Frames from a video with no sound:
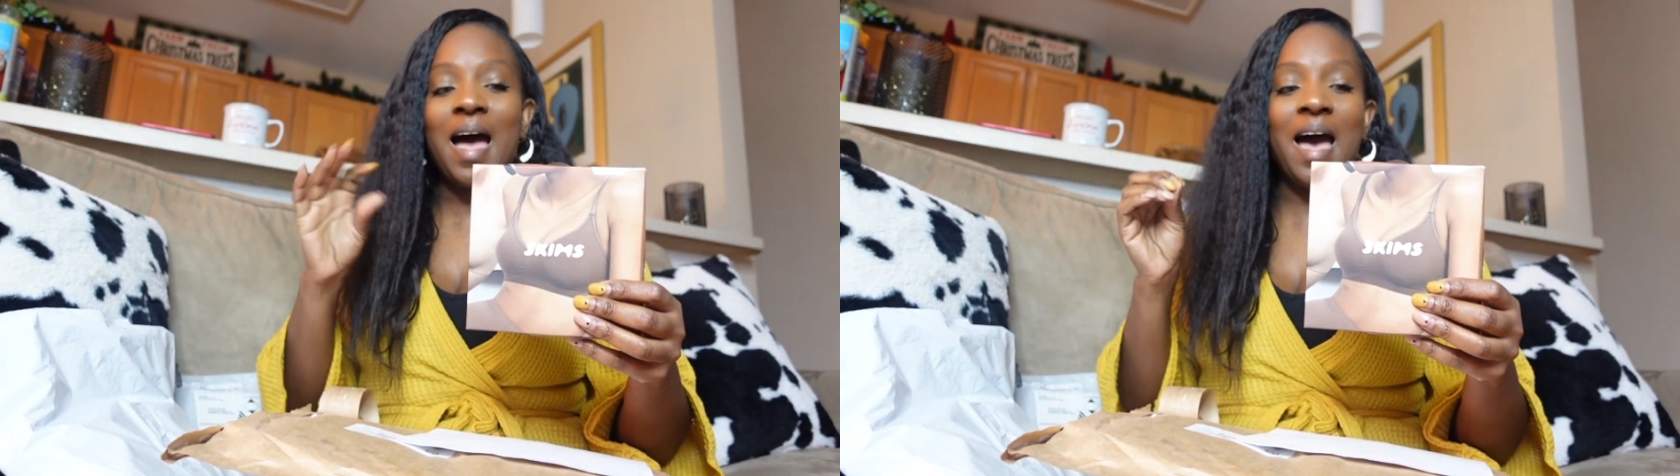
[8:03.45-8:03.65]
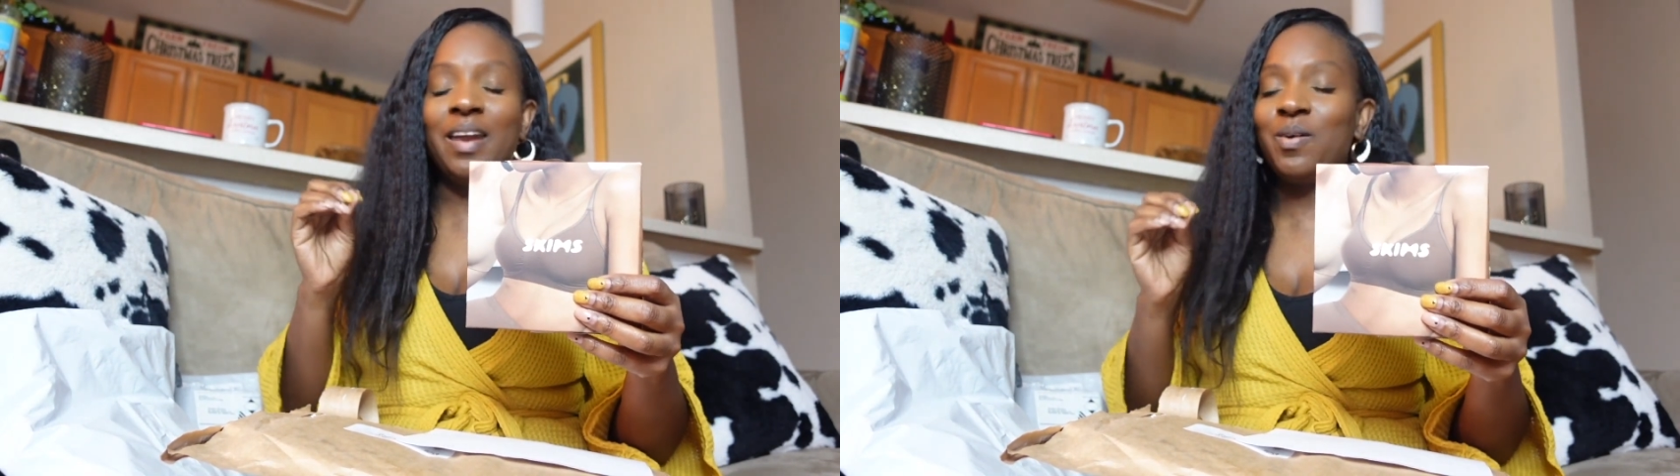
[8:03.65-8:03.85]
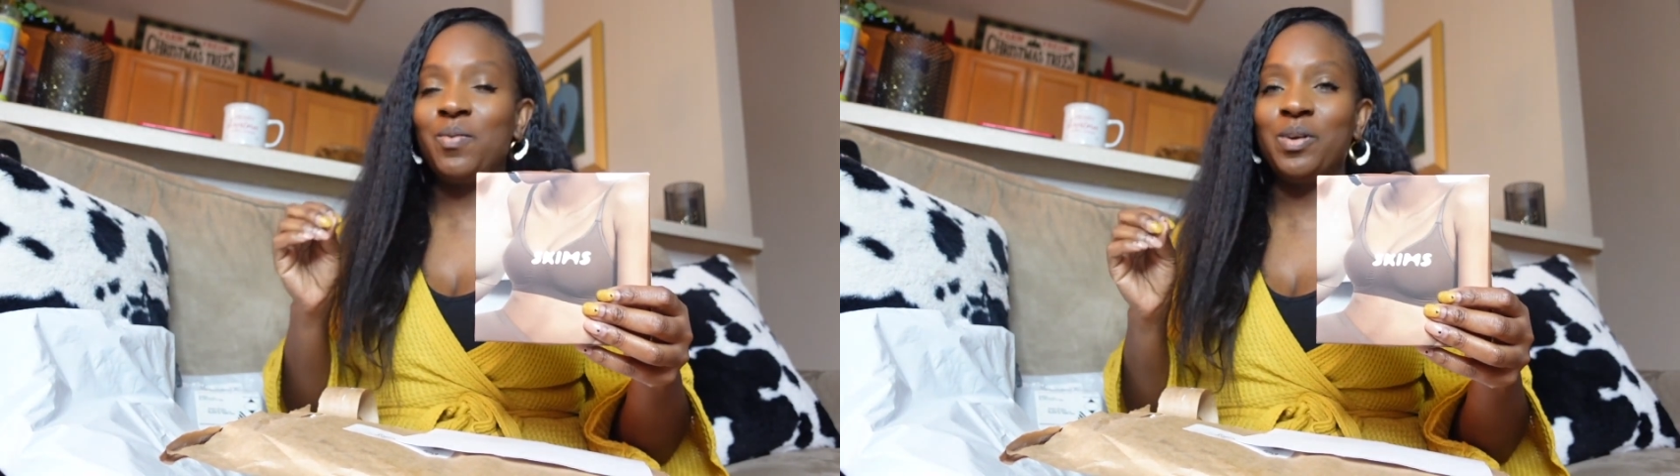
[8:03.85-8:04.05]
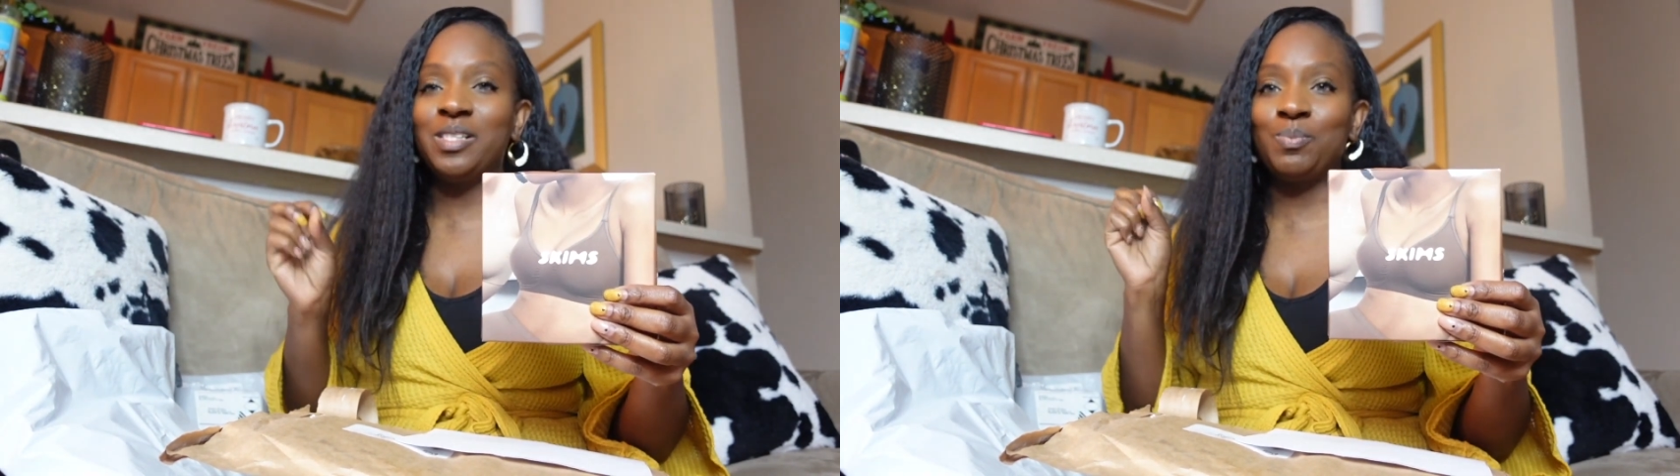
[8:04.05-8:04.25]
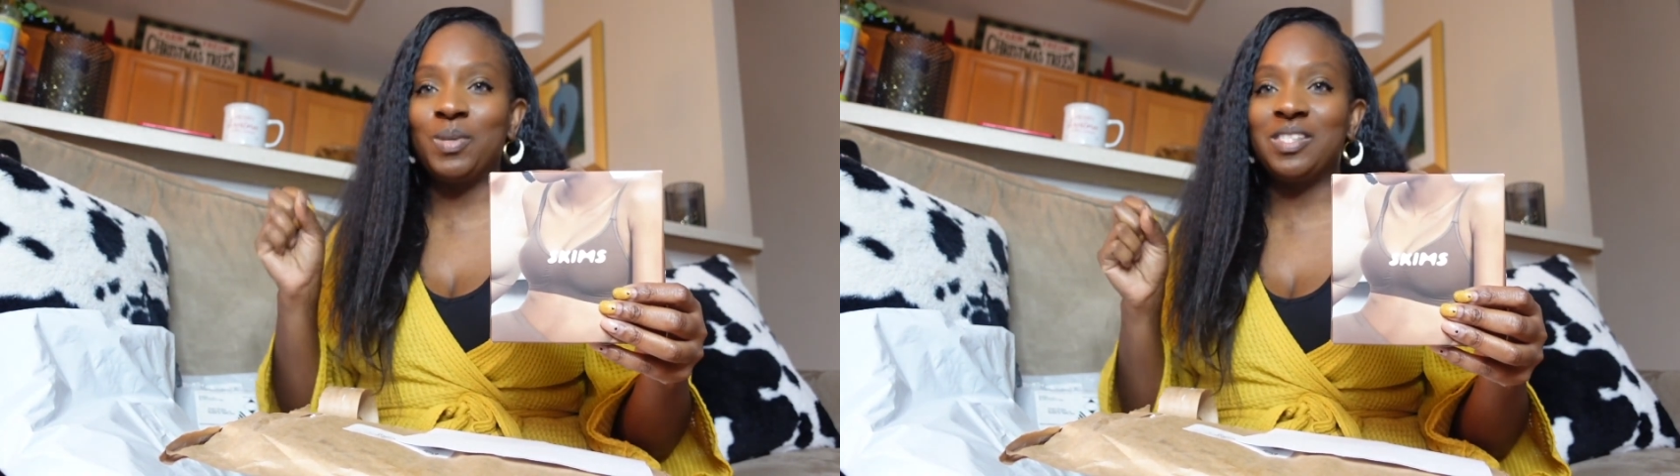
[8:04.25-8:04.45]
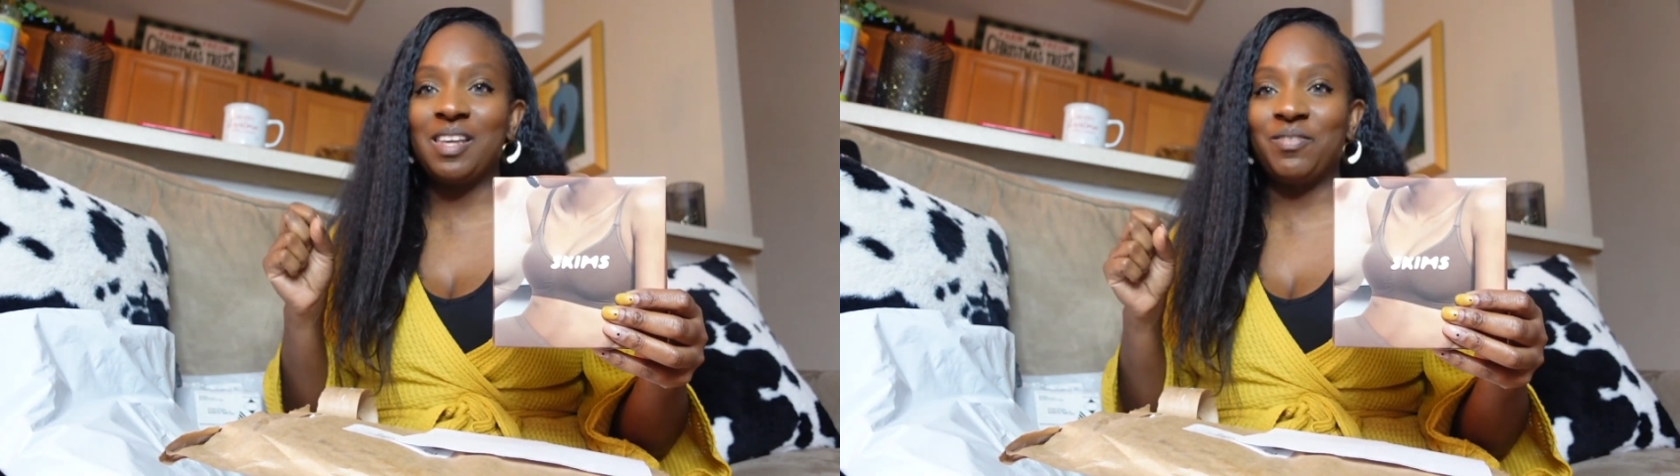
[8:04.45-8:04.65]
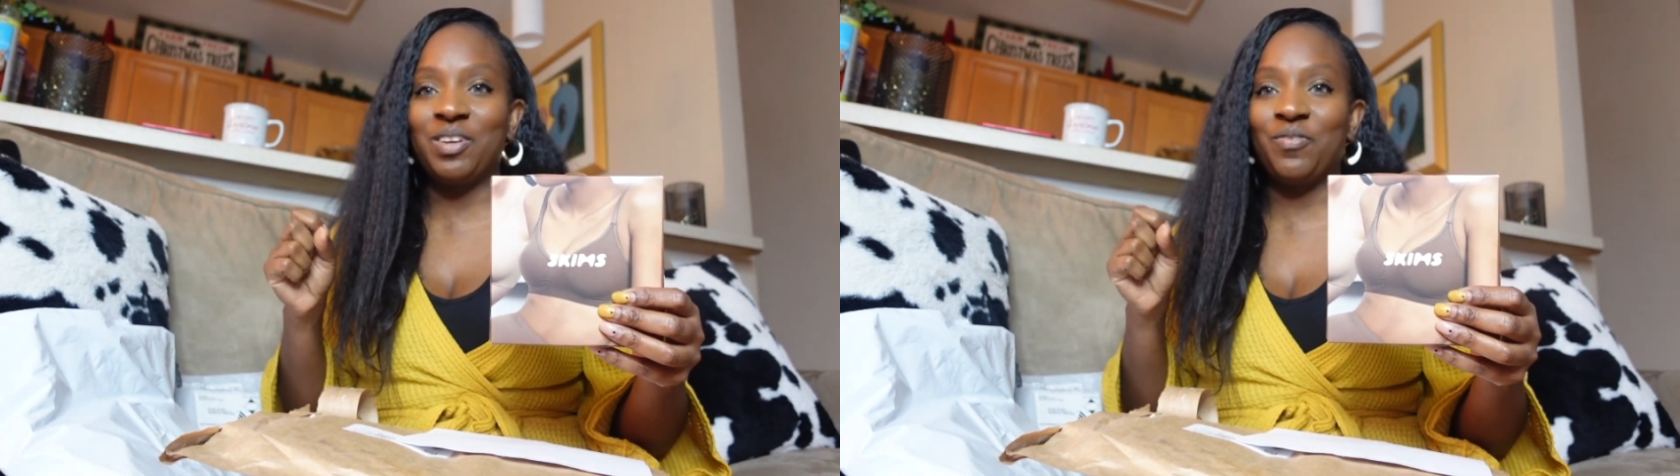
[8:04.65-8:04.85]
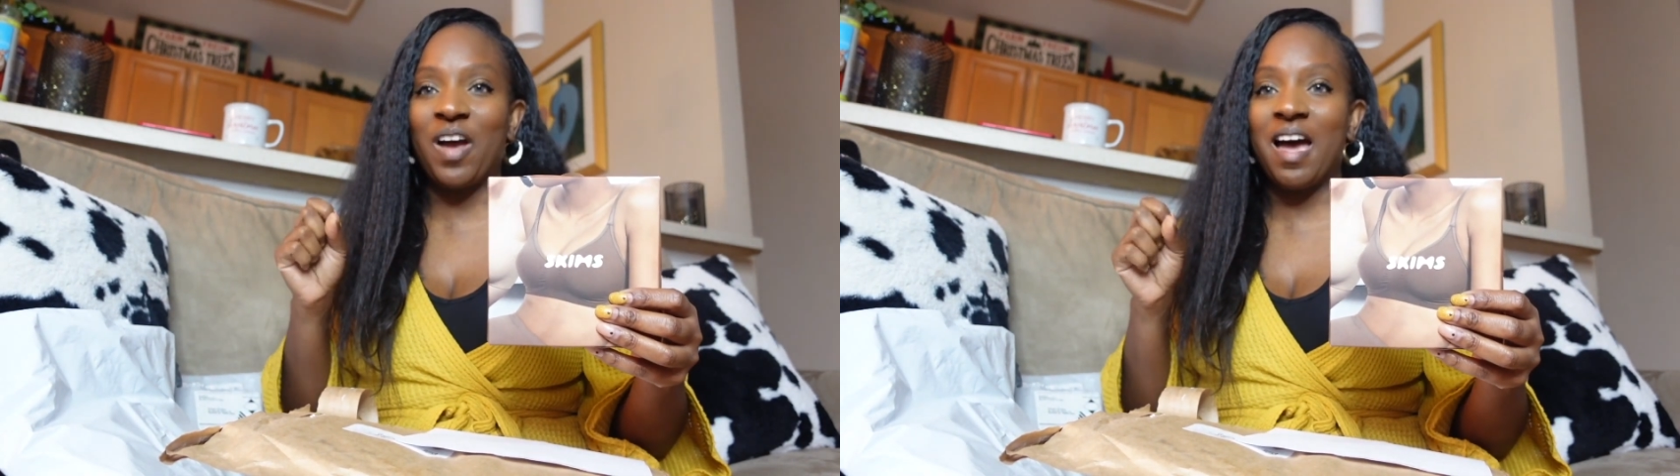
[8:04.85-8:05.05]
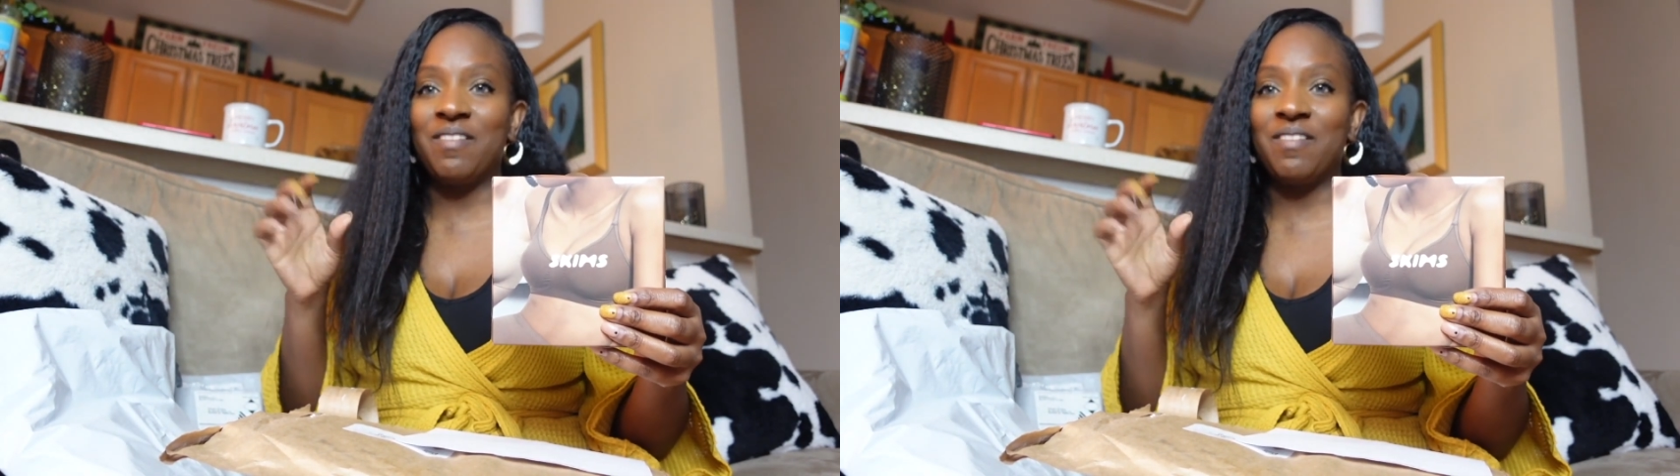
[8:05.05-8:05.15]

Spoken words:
I don't want to spend $75